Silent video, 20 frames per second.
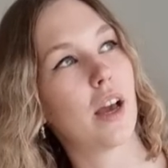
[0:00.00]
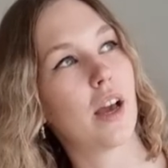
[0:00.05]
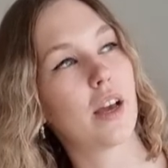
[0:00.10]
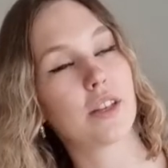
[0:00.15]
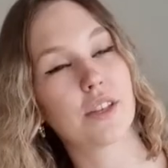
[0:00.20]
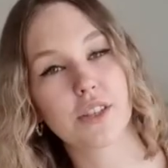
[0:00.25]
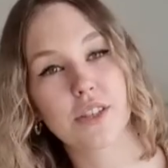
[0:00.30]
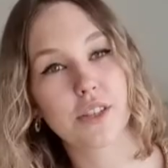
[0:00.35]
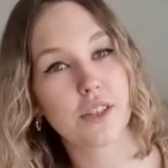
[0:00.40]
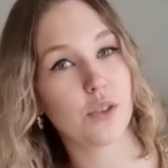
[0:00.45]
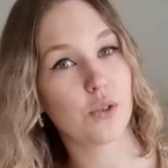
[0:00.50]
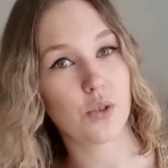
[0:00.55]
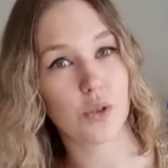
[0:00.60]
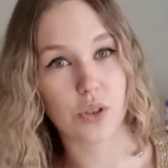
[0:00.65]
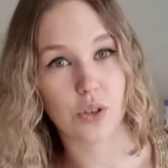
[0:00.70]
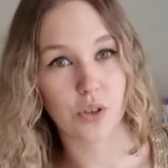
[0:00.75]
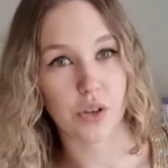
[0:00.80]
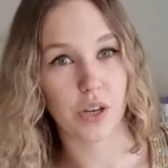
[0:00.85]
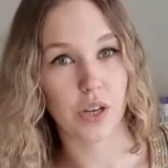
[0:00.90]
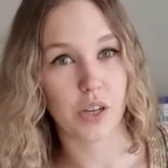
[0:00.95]
a
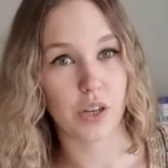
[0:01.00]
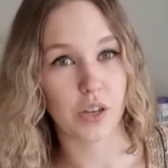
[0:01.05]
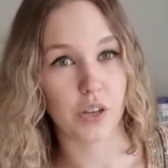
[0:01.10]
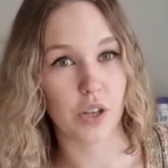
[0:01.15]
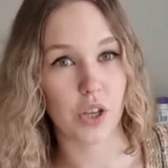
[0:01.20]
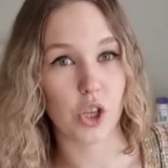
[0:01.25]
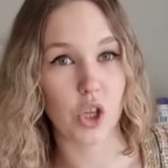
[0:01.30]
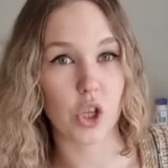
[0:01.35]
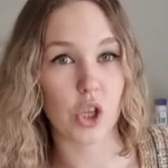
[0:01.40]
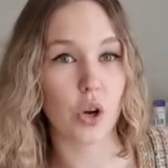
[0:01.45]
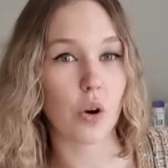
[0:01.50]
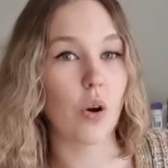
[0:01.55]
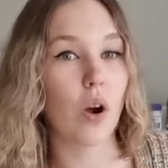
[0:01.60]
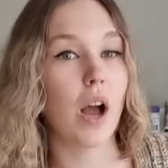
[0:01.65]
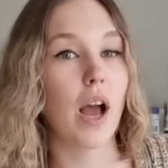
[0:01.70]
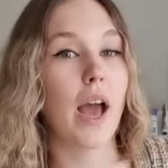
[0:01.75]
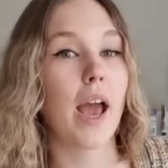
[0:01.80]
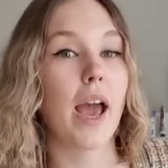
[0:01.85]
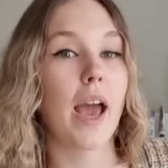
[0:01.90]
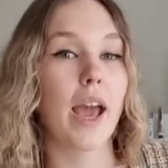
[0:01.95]
suturing, you know,
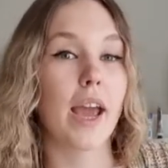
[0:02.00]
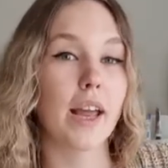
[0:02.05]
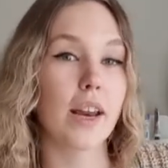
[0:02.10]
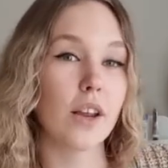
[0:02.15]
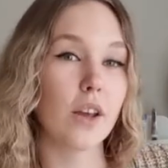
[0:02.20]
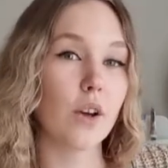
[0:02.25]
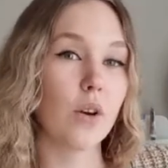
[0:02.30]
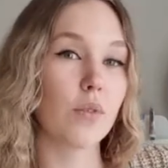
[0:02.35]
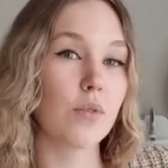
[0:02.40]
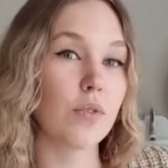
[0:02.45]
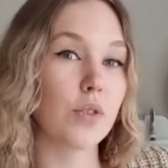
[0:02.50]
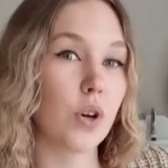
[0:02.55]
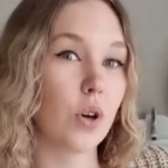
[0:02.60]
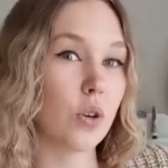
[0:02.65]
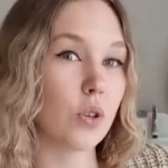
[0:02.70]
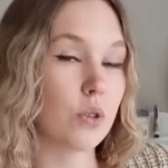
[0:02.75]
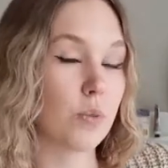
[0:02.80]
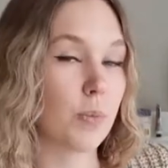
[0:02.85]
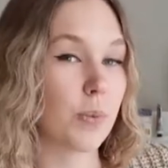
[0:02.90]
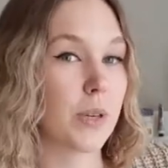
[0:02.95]
any of
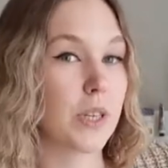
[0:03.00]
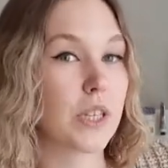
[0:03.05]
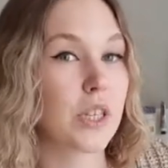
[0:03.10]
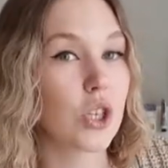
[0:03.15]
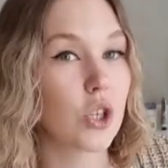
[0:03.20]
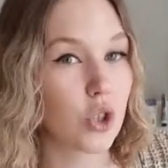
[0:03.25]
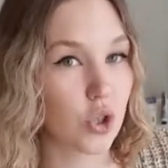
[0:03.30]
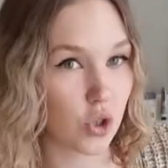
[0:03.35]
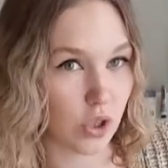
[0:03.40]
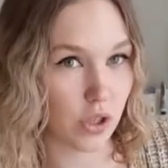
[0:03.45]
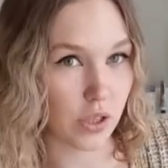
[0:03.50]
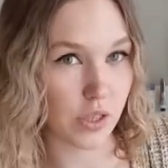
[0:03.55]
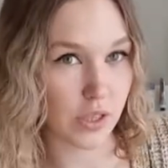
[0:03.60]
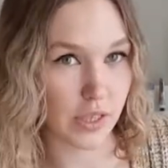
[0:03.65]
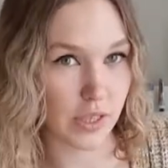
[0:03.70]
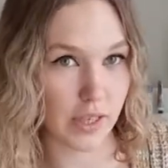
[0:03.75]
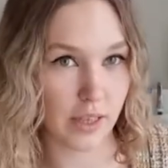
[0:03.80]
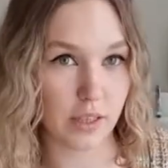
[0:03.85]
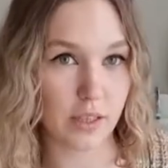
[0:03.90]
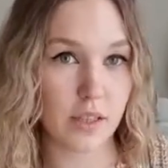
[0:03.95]
those procedural
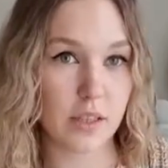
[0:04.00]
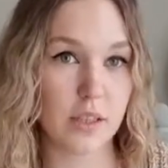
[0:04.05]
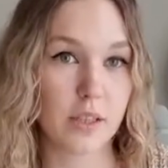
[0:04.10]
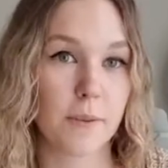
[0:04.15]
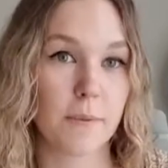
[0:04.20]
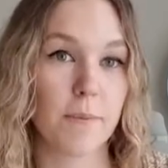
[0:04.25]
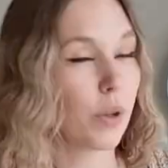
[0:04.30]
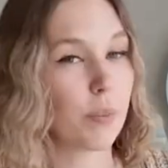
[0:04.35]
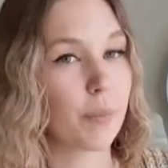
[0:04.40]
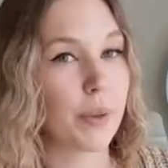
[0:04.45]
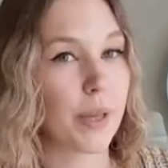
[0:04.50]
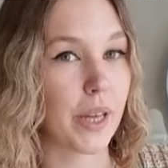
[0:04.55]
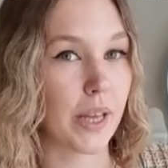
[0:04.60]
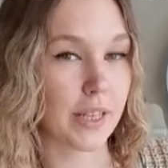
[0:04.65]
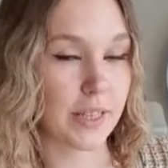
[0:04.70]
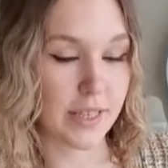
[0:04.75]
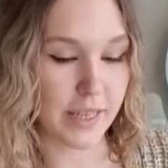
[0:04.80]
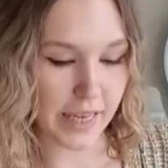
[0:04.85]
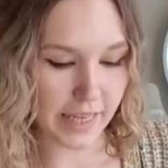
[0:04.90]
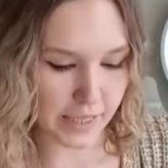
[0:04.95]
skills will be
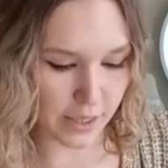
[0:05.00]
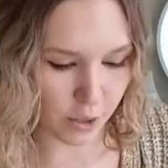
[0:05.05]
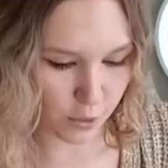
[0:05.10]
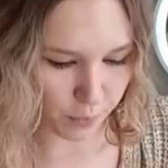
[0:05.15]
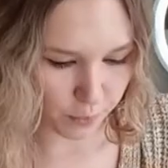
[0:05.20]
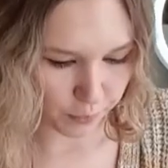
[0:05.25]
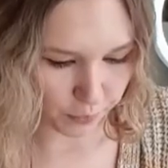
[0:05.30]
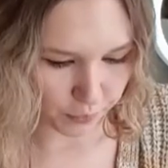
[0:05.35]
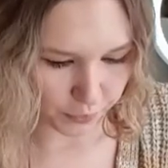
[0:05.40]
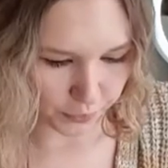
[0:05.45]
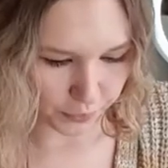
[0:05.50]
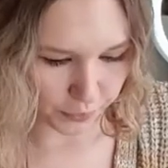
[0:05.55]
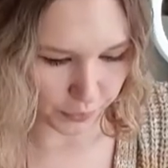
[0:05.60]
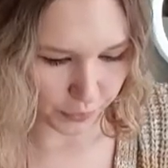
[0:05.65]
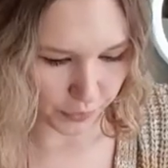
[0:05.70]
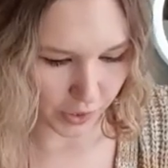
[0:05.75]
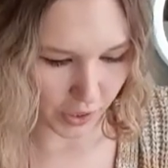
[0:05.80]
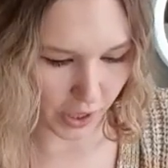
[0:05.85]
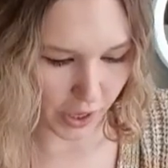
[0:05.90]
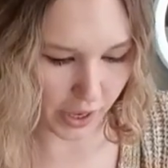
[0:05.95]
assessed,
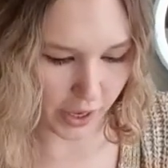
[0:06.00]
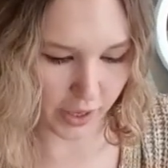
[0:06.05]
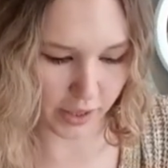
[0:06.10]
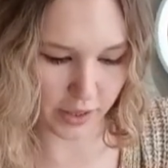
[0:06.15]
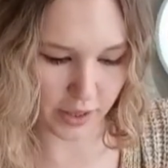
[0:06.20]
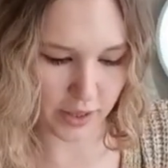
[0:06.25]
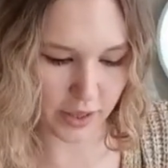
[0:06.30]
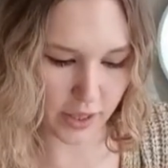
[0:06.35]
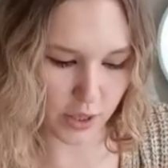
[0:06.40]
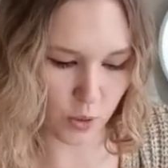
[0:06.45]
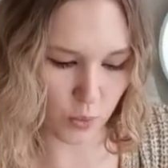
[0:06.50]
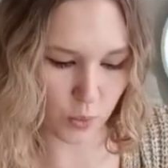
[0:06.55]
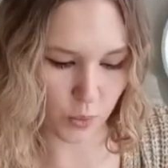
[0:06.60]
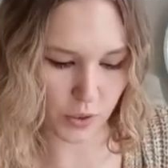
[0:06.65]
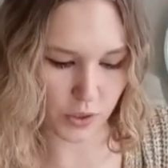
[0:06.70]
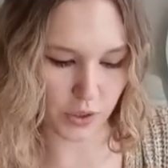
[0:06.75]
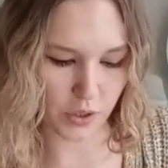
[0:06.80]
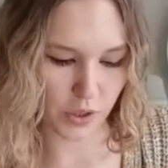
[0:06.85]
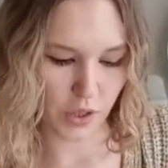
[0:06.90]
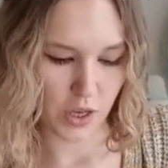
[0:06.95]
and this
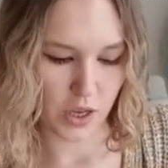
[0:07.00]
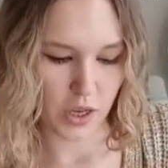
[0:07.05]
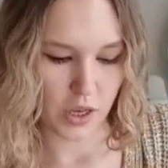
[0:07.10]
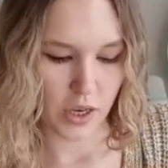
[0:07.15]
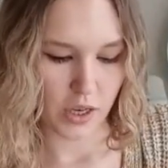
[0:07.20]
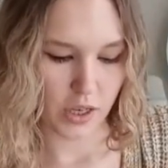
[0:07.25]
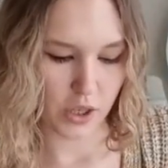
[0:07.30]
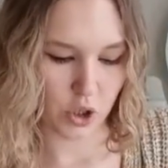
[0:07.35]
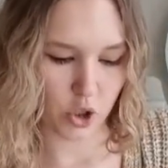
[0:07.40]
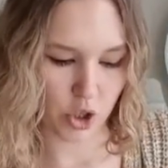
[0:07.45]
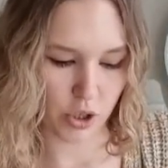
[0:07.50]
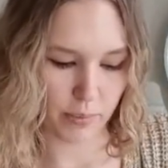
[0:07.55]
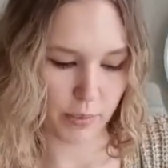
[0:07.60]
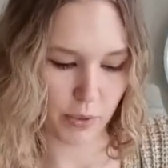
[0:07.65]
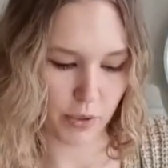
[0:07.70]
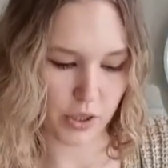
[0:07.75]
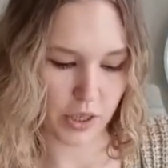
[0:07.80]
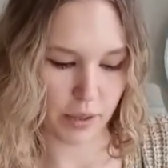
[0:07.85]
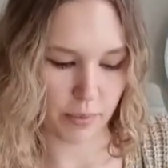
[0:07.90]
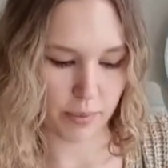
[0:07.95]
will
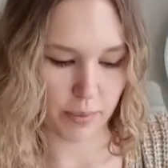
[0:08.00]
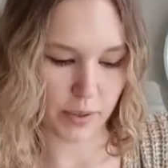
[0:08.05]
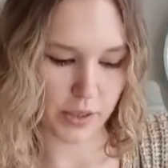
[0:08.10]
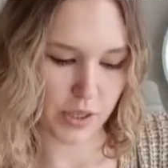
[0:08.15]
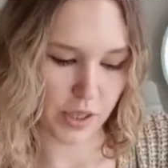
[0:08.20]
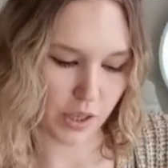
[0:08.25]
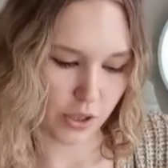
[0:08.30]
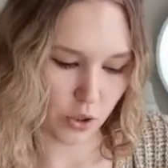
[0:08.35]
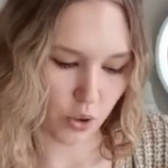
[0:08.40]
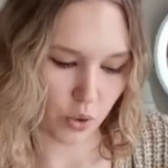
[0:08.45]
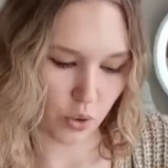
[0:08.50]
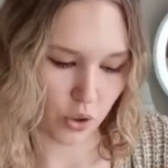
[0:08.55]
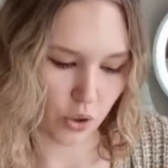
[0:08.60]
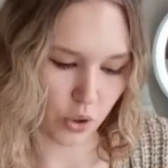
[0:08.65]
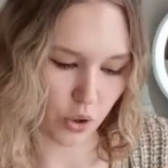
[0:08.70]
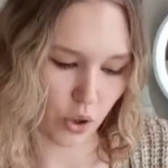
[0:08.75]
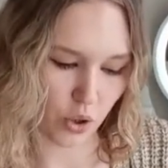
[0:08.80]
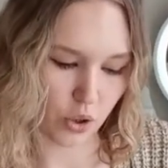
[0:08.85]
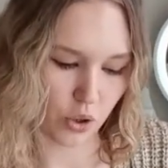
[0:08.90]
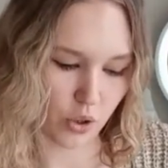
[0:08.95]
contribute 10% to the
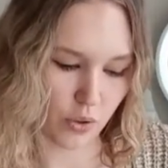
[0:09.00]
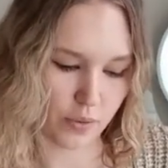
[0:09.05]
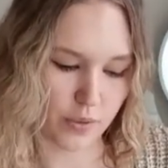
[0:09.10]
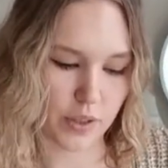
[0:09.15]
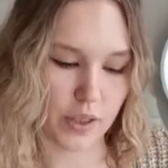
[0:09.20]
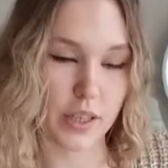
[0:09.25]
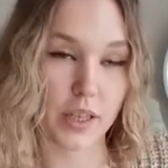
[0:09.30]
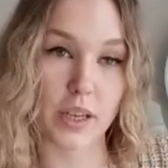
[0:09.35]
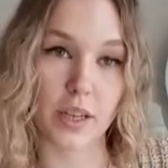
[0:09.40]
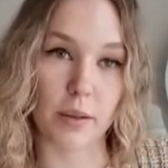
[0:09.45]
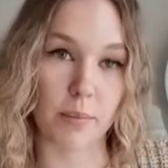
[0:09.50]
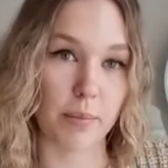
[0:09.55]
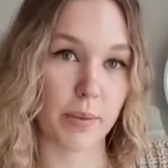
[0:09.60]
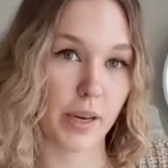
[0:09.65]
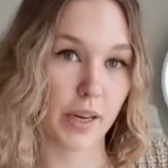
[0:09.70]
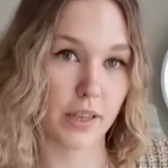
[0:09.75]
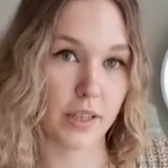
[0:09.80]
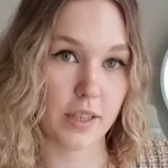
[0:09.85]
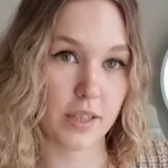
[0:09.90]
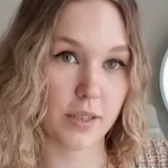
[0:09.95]
total of clinical
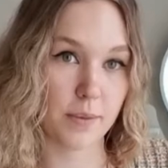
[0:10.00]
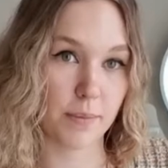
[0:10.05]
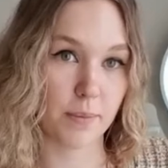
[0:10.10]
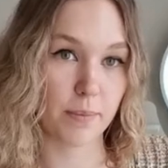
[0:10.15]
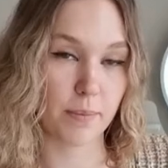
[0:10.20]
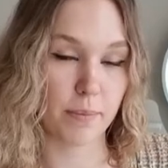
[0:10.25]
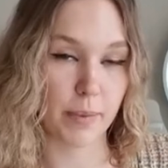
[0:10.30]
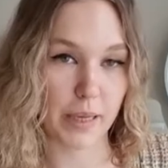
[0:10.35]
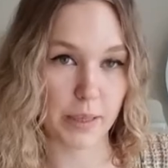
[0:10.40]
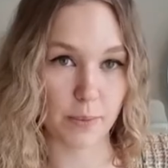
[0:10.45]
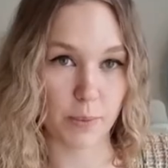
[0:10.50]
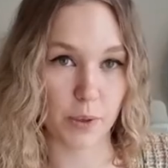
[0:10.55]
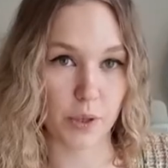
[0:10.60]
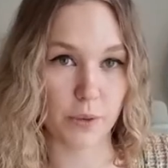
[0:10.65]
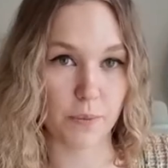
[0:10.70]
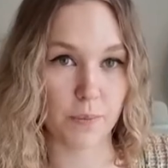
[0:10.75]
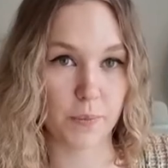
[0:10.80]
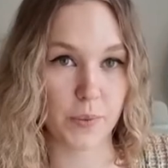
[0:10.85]
practice passport.